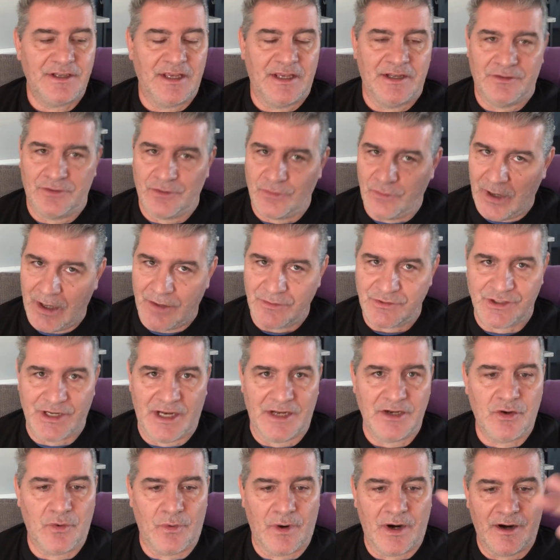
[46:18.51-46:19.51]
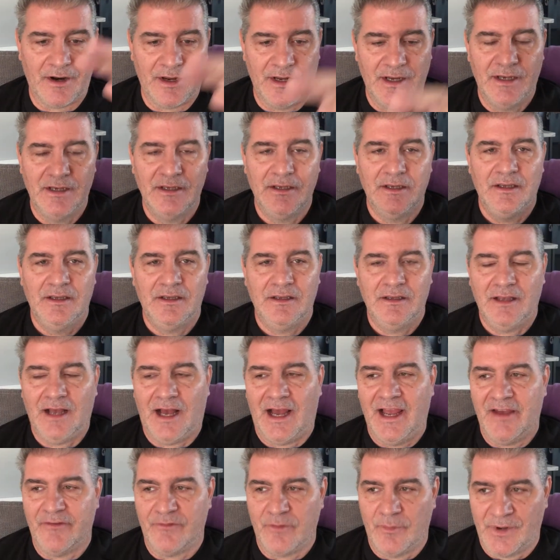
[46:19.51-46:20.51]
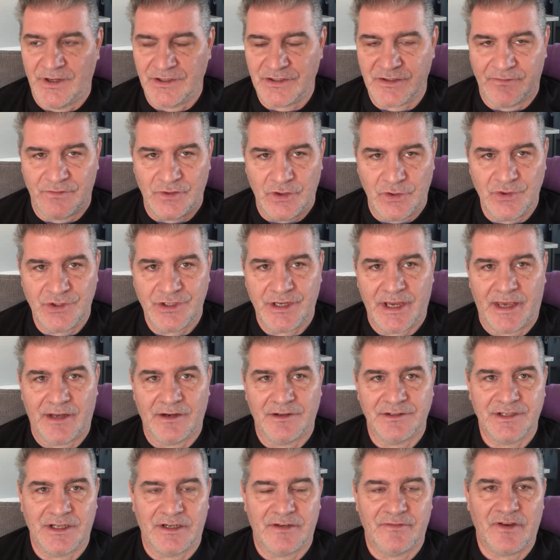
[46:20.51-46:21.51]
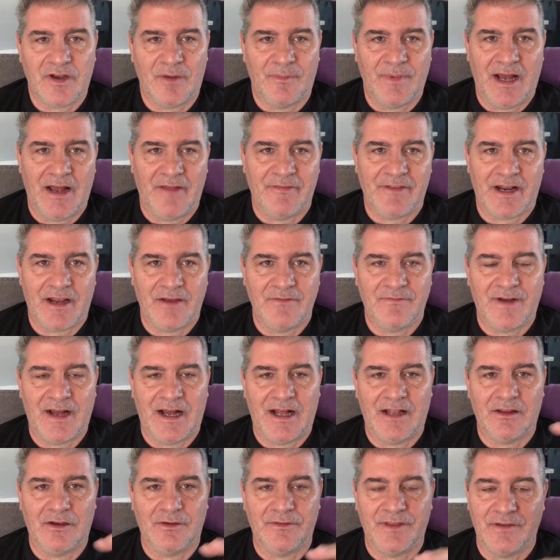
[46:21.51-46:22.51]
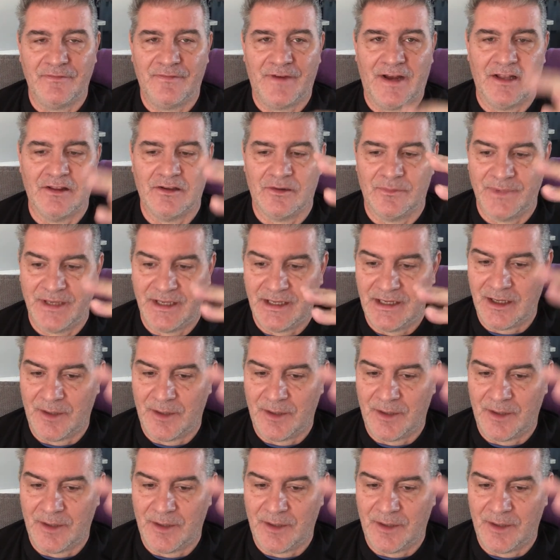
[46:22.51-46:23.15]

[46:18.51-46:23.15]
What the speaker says: And throughout January, I have a bunch of new channels that have come on that I follow. They follow me.